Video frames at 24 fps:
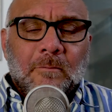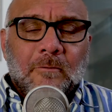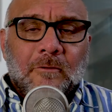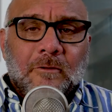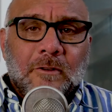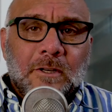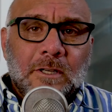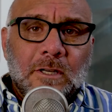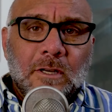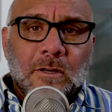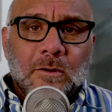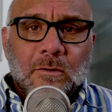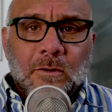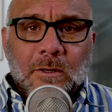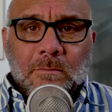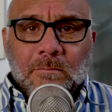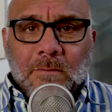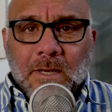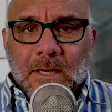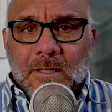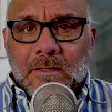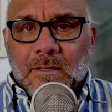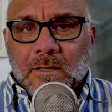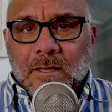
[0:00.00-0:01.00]
For you, it
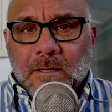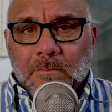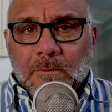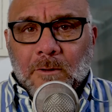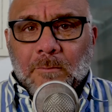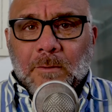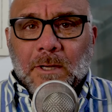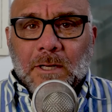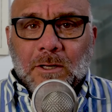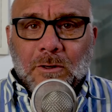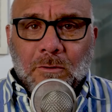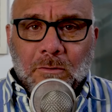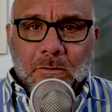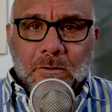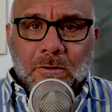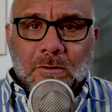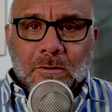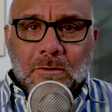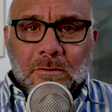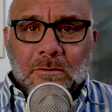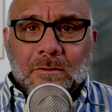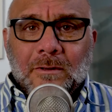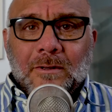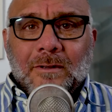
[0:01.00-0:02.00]
may seem a bit
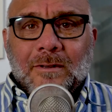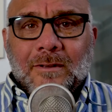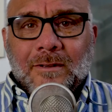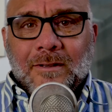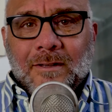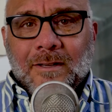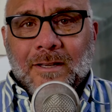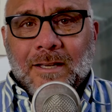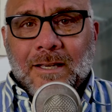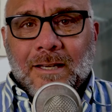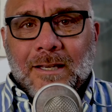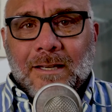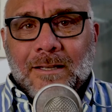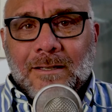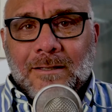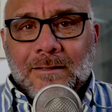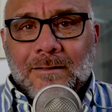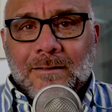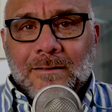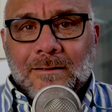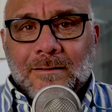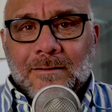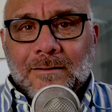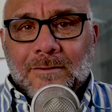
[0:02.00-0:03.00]
crude
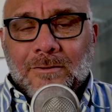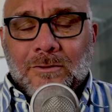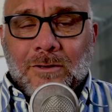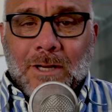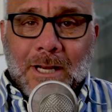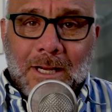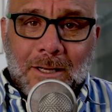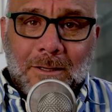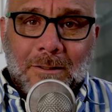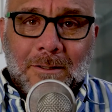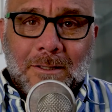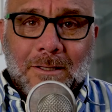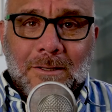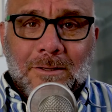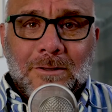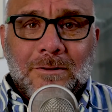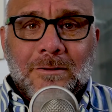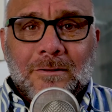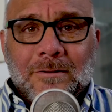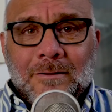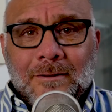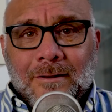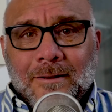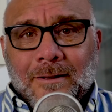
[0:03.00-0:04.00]
and
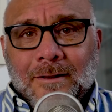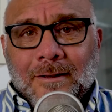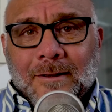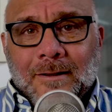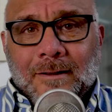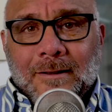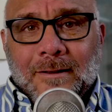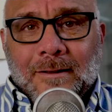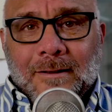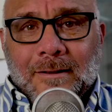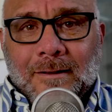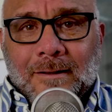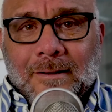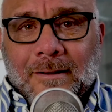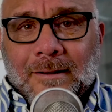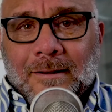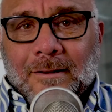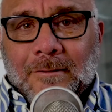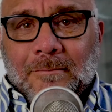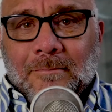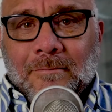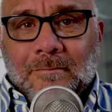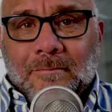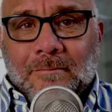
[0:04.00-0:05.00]
childish.
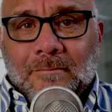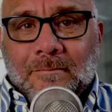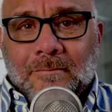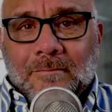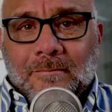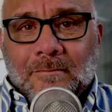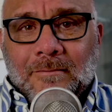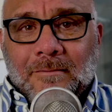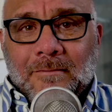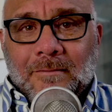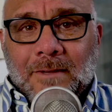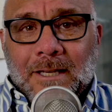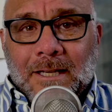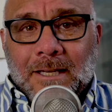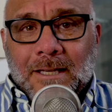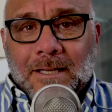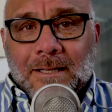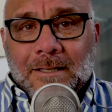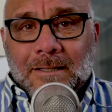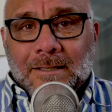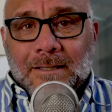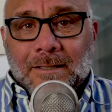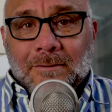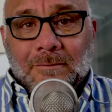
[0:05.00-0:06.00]
And
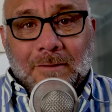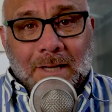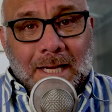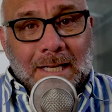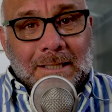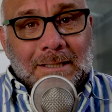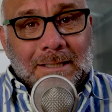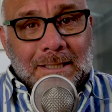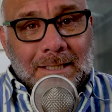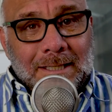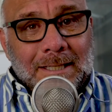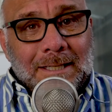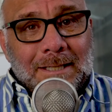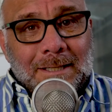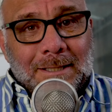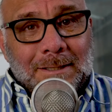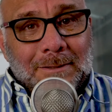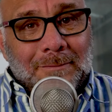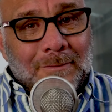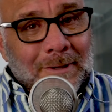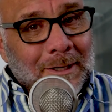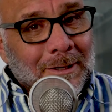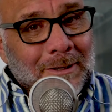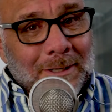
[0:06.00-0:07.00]
in fact, it
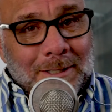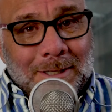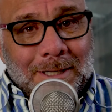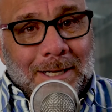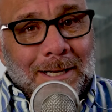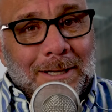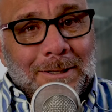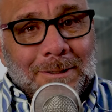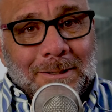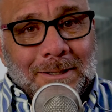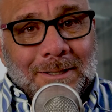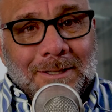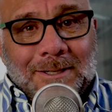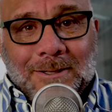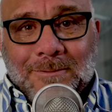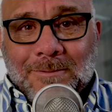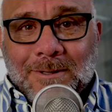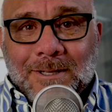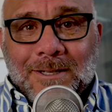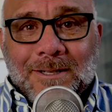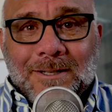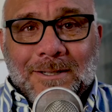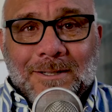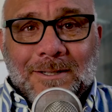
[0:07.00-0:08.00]
is very childish
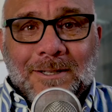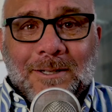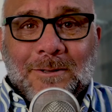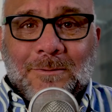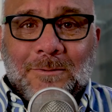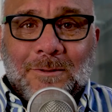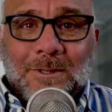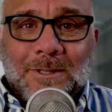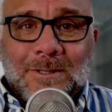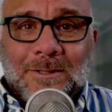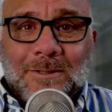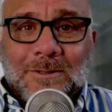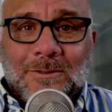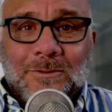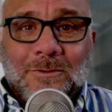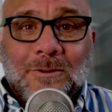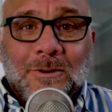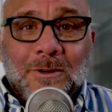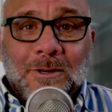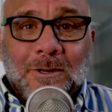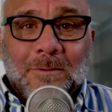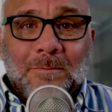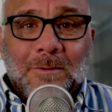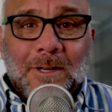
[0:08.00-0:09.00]
because it was
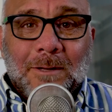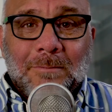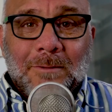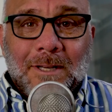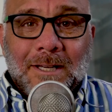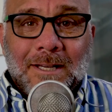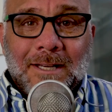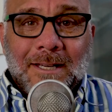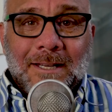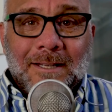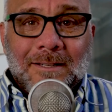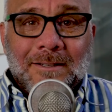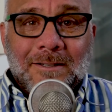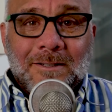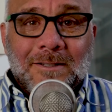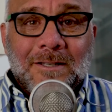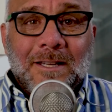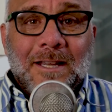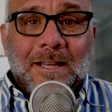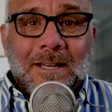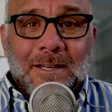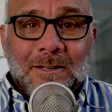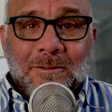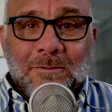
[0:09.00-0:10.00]
drawn by my
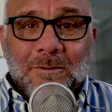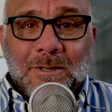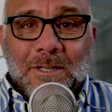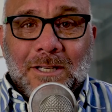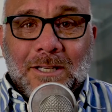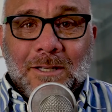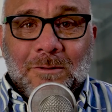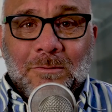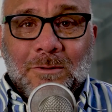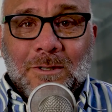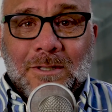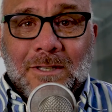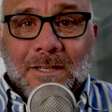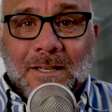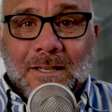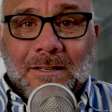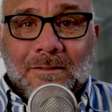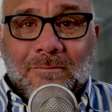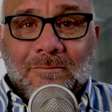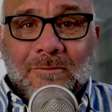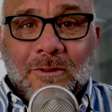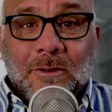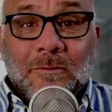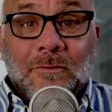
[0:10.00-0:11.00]
son when he was
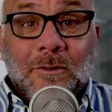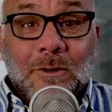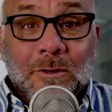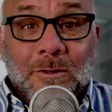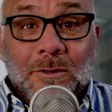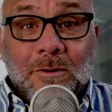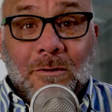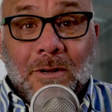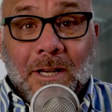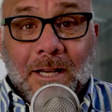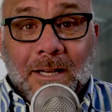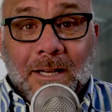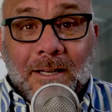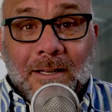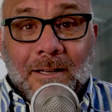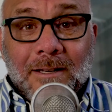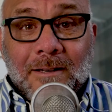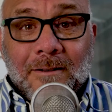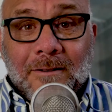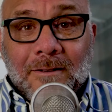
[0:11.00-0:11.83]
in the first grade.